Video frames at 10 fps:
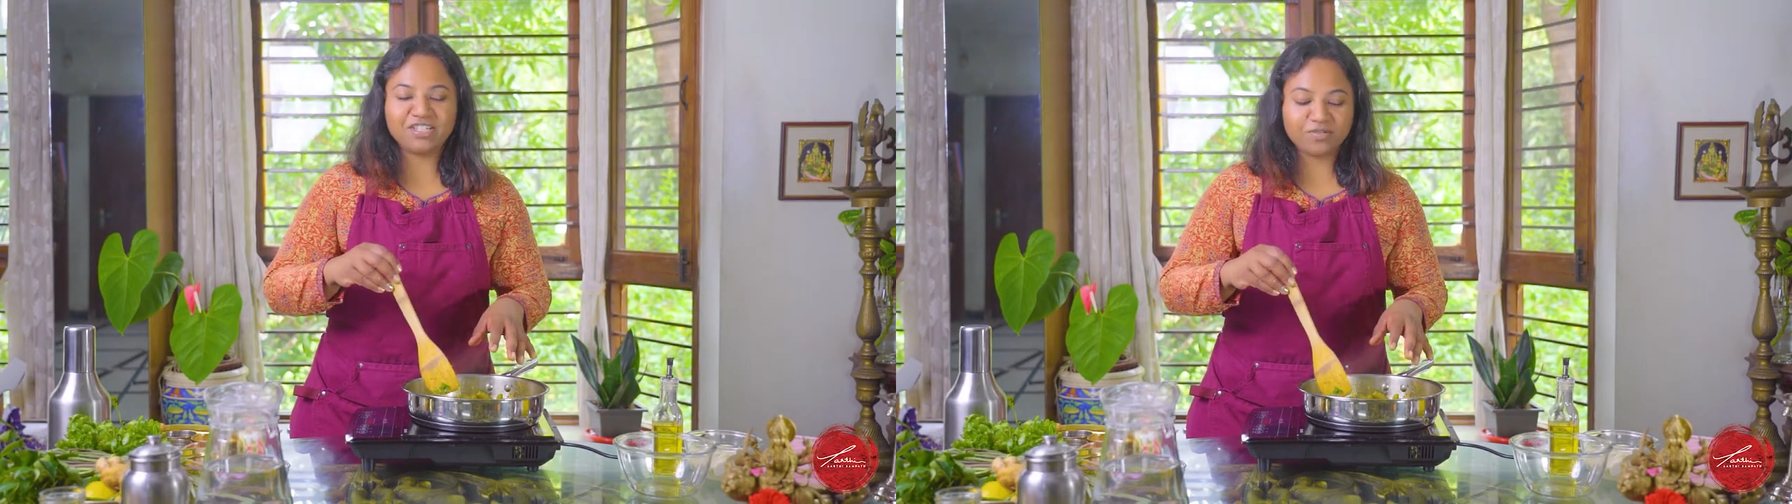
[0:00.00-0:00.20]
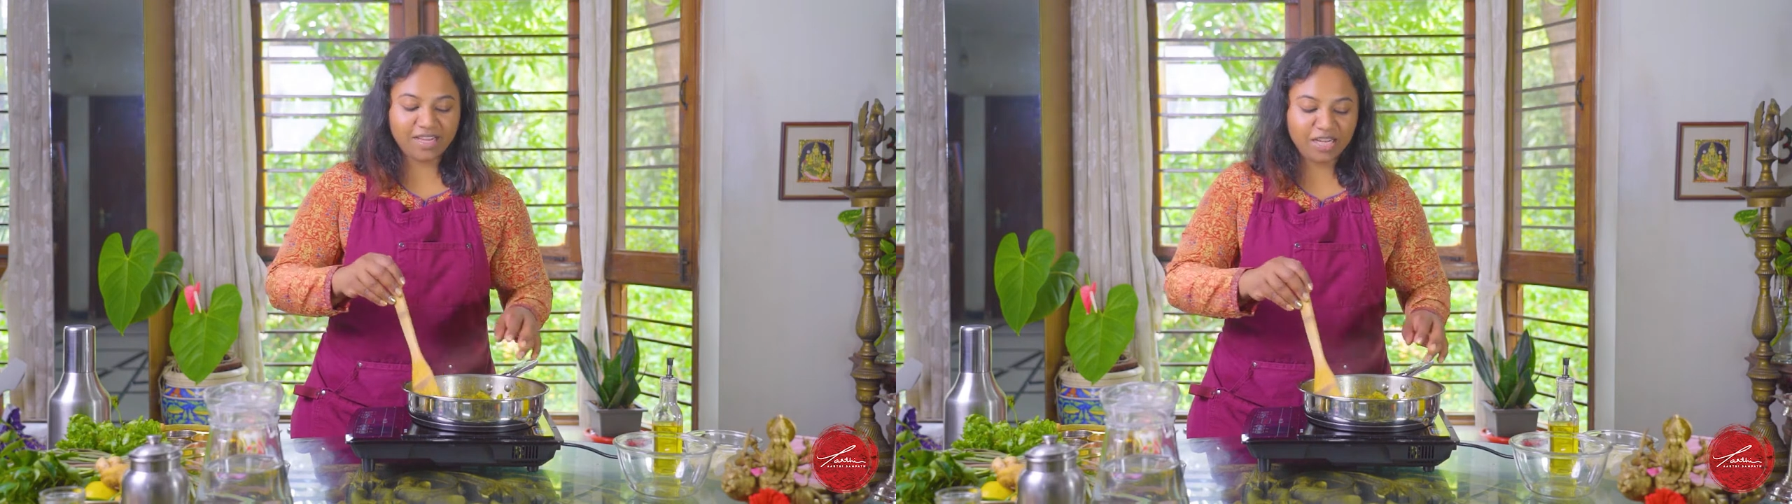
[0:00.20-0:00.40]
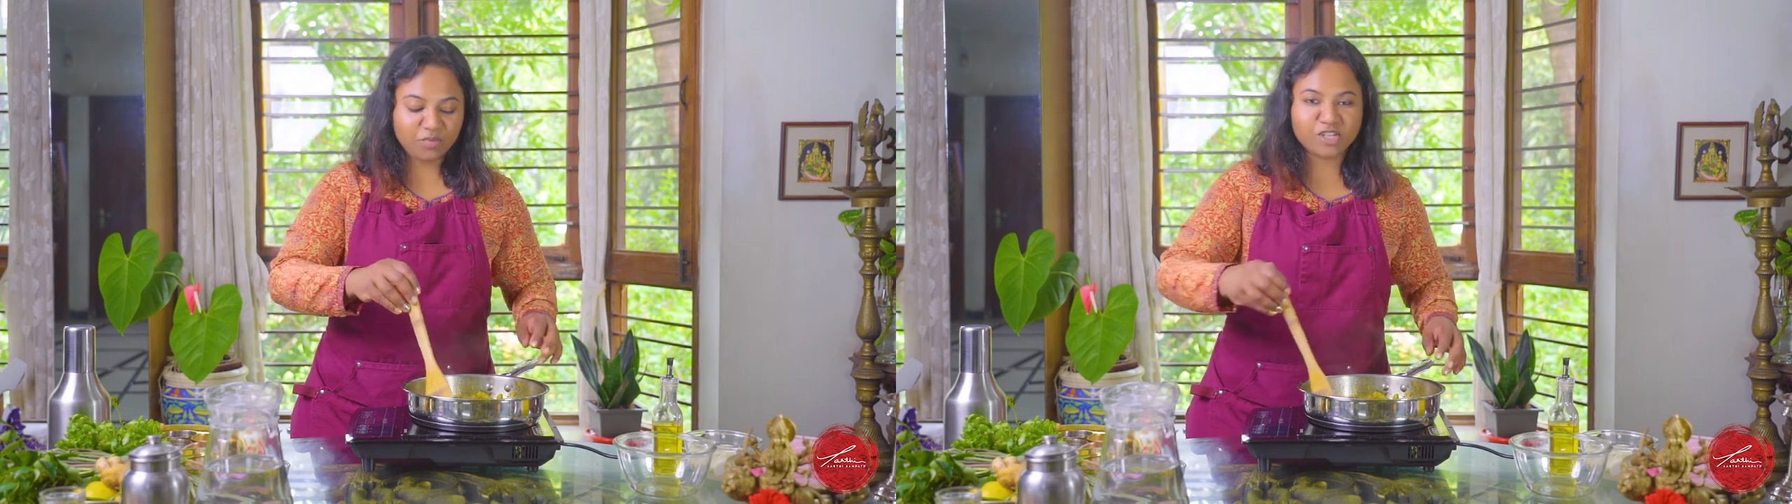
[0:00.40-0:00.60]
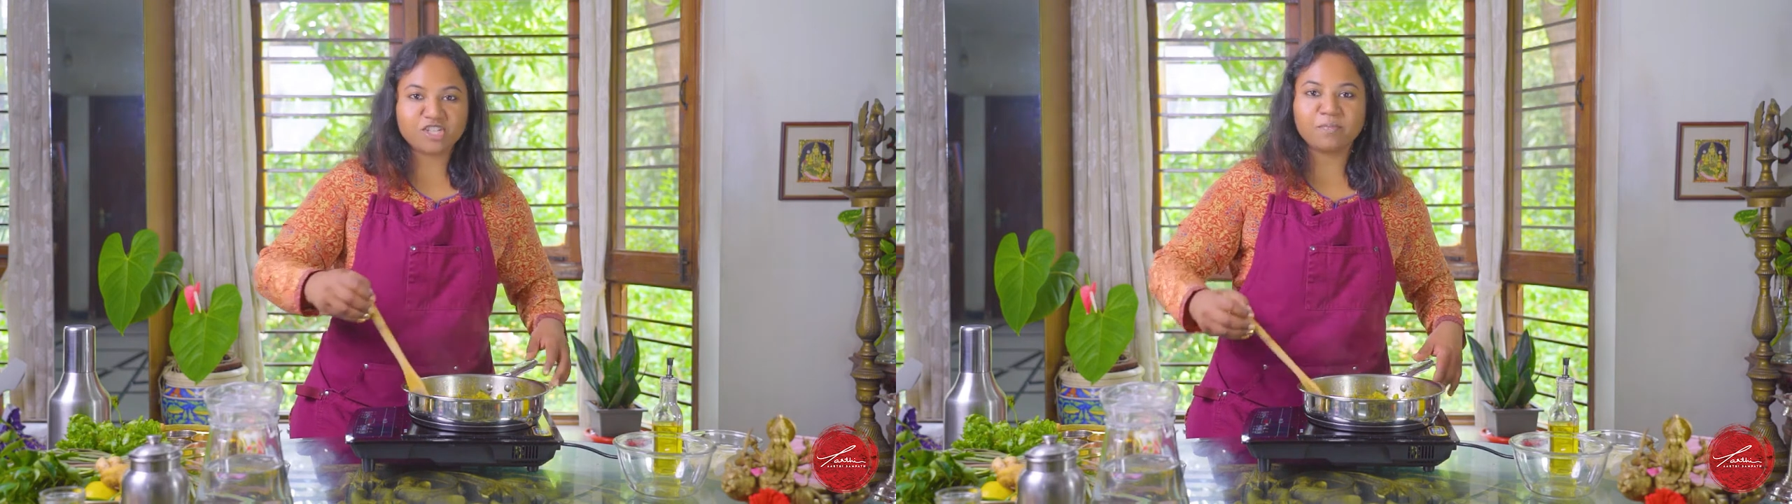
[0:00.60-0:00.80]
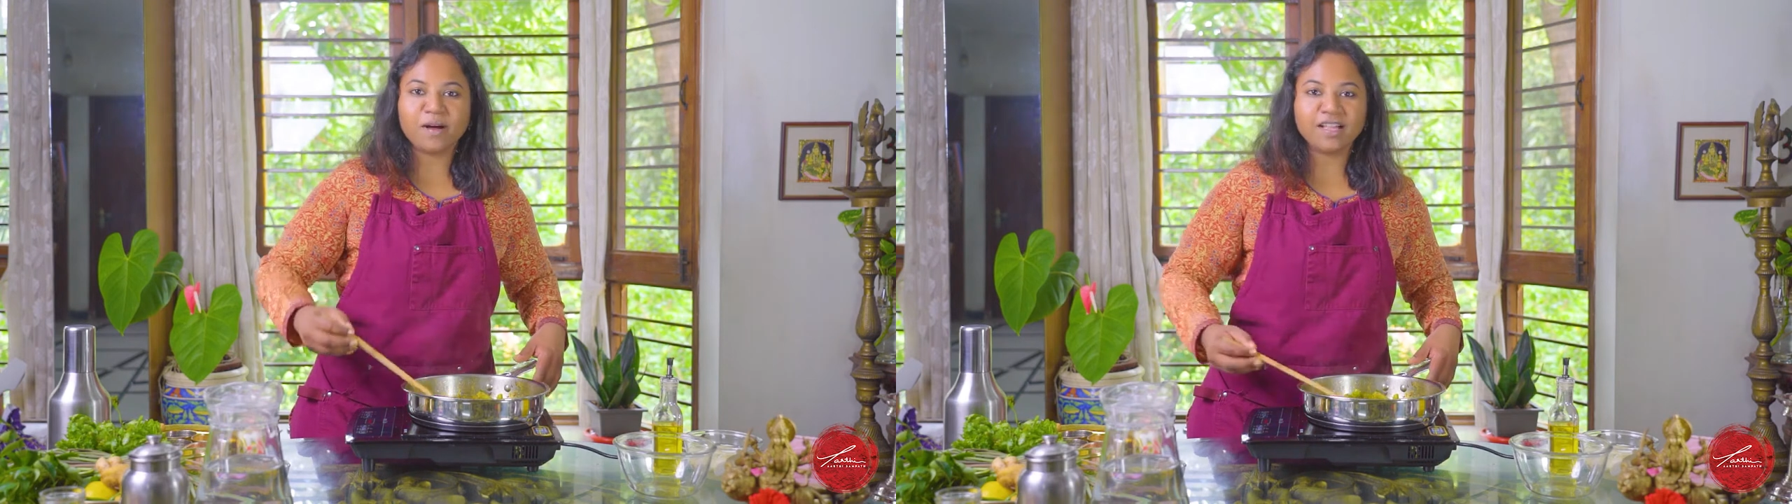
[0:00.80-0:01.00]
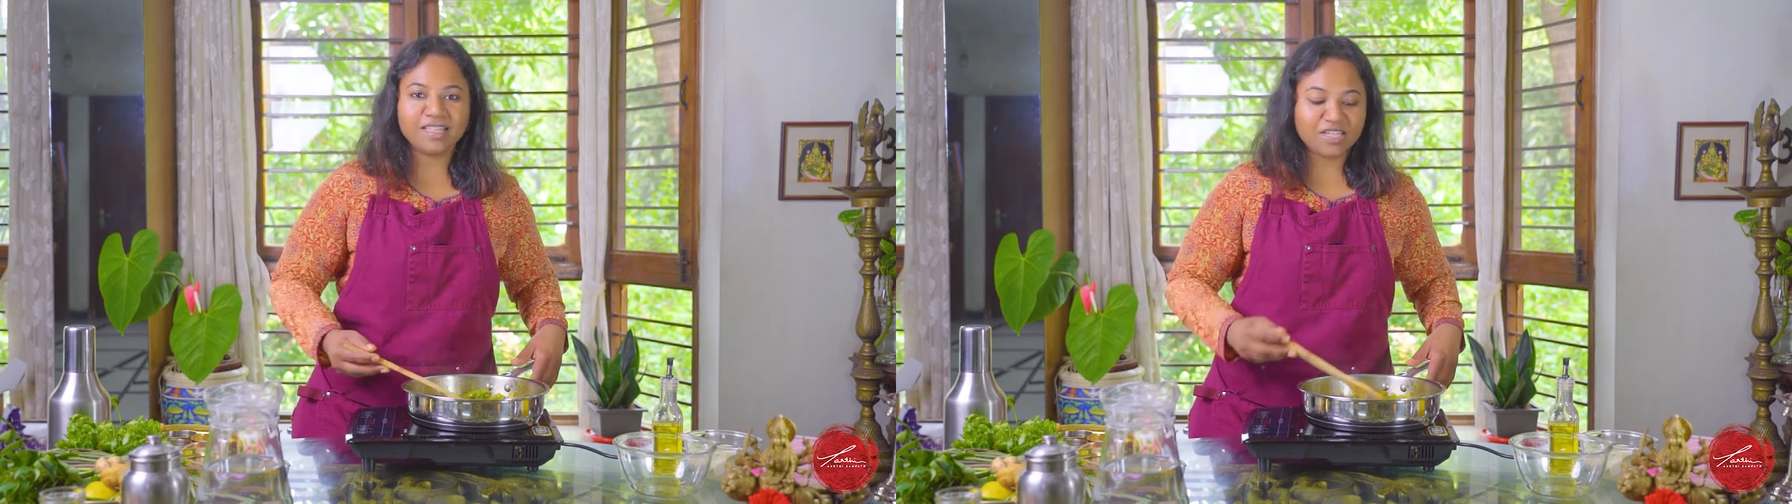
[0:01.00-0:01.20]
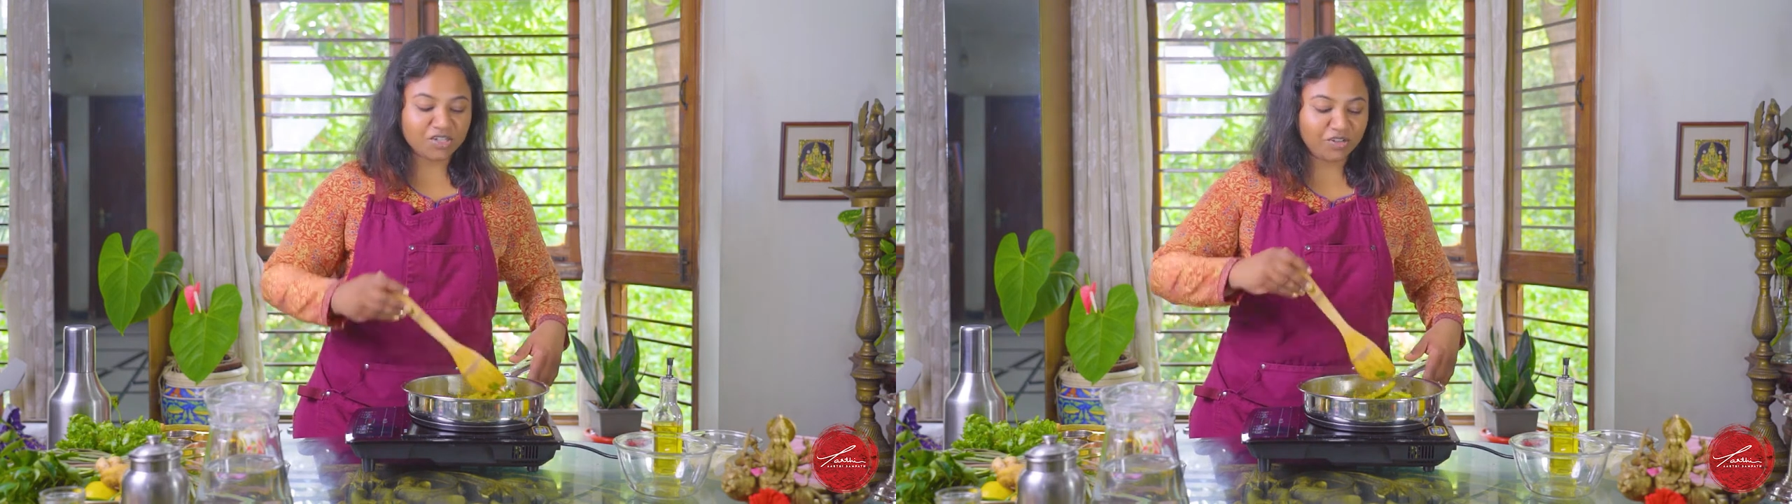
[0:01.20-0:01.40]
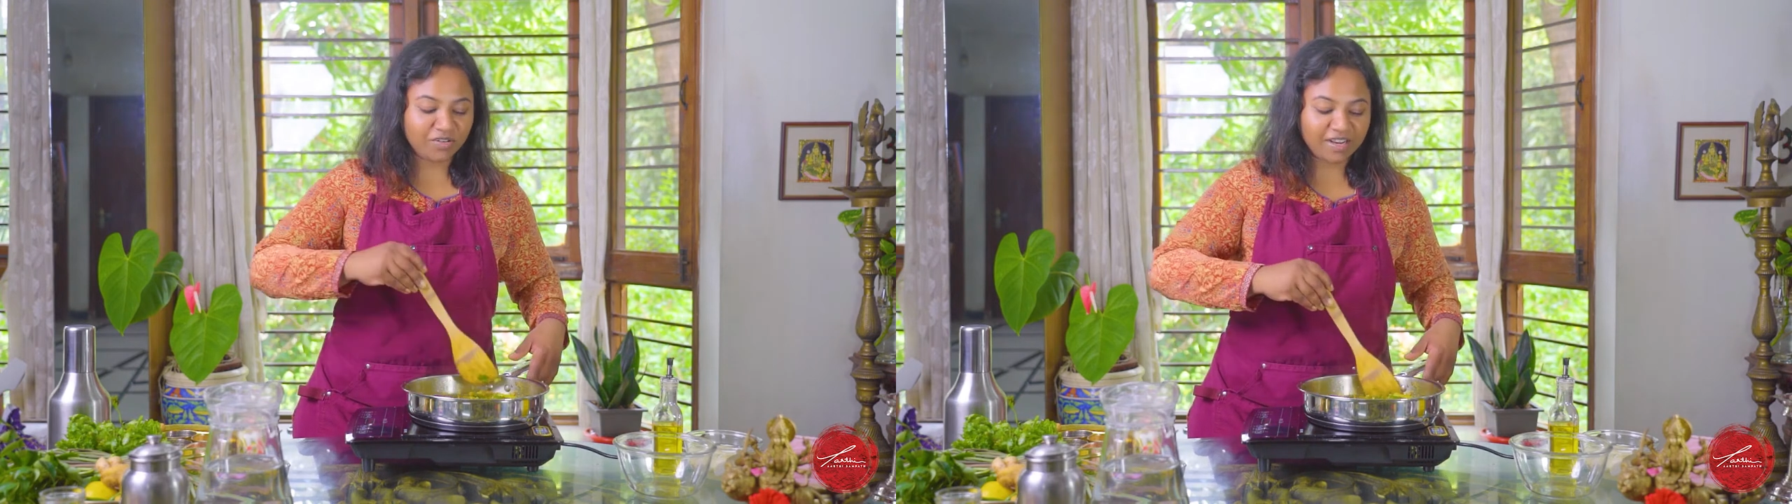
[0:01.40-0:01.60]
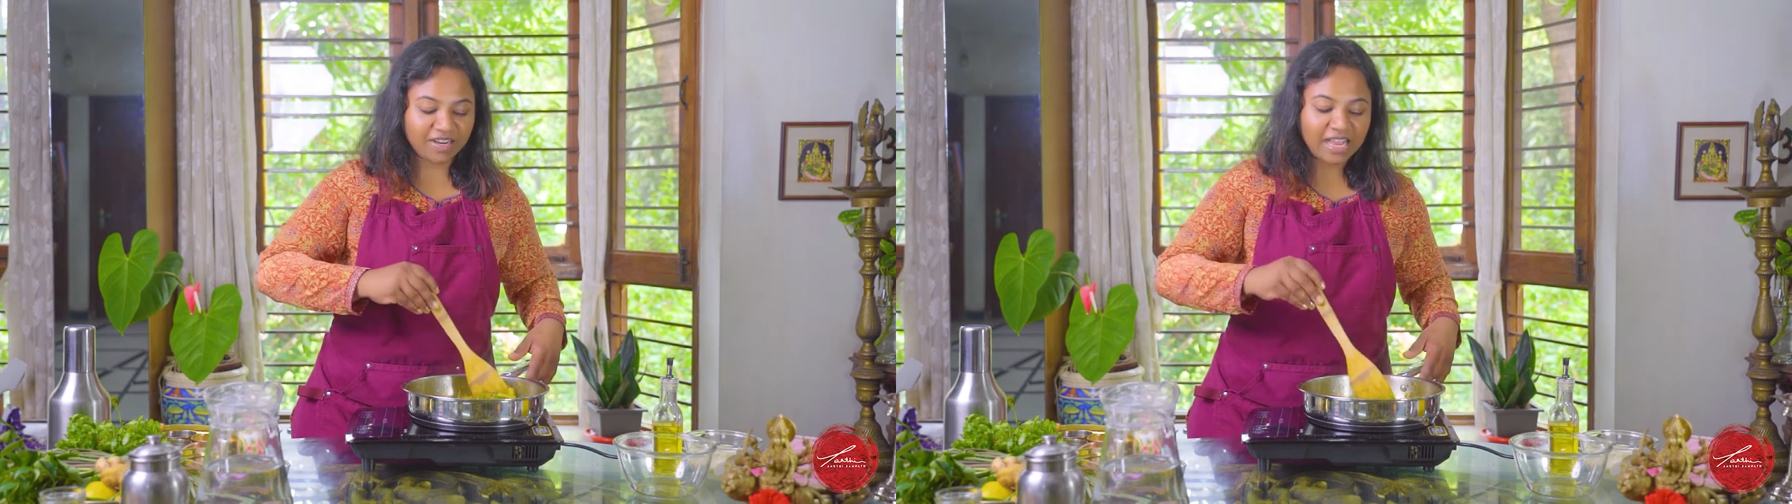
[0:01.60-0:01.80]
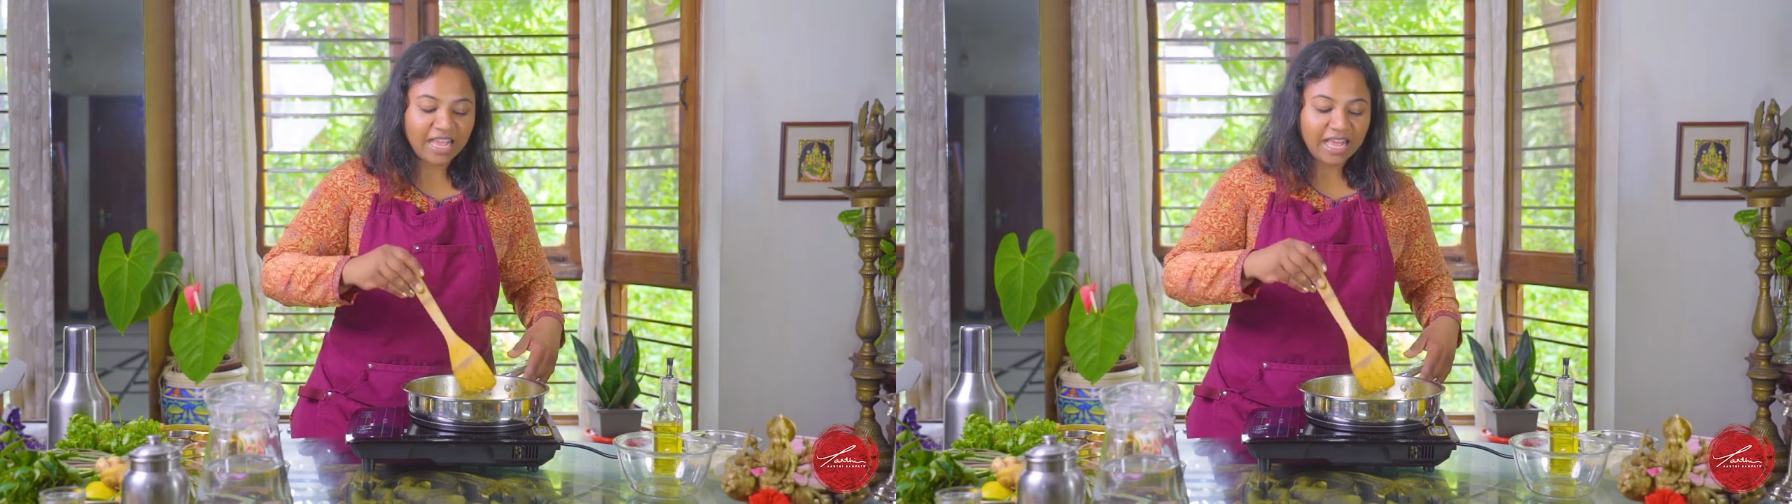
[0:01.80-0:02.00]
to eat with chapatis or you can